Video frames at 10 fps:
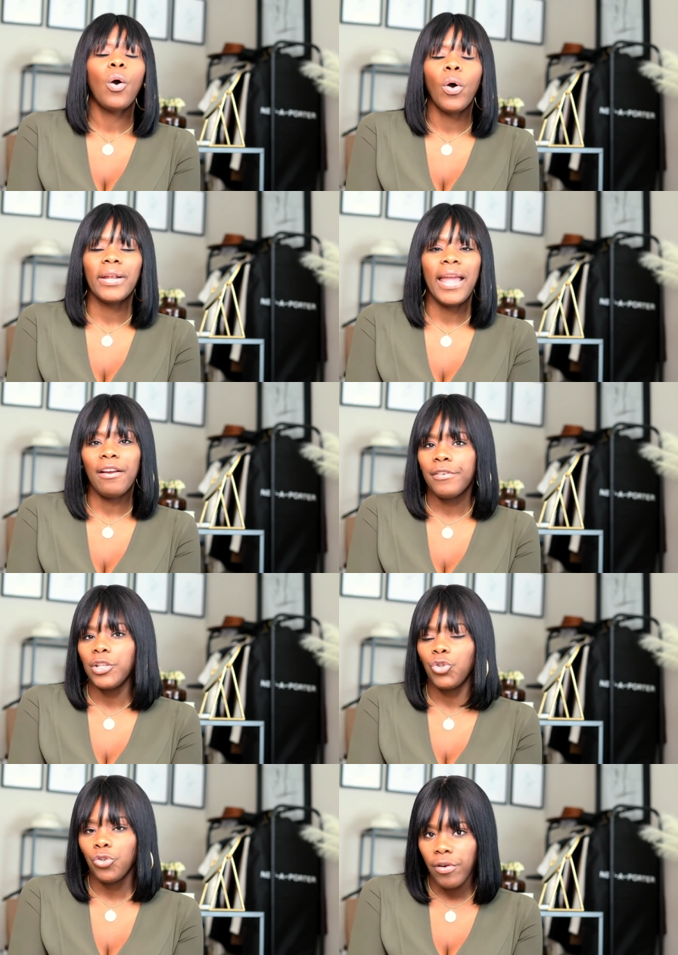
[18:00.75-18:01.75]
on
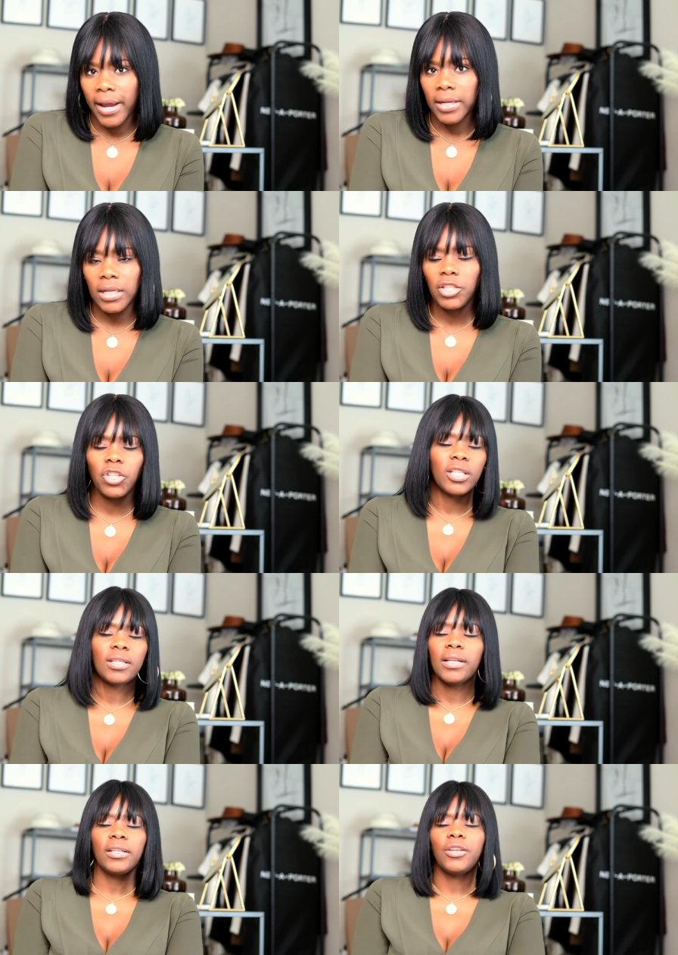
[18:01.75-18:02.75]
every trend. It's
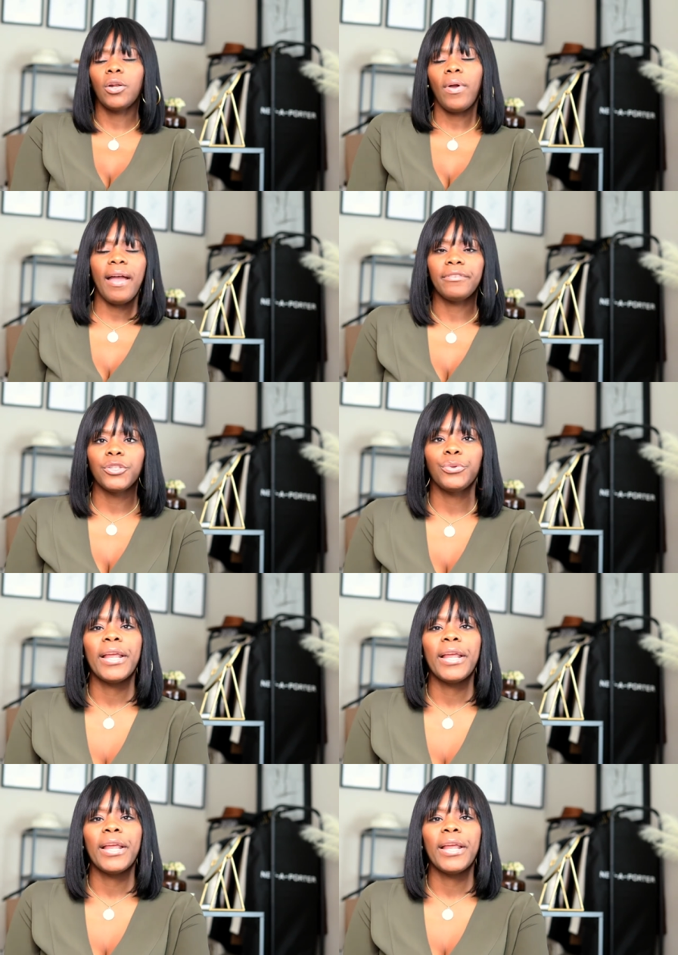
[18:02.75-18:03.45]
just, you don't have to do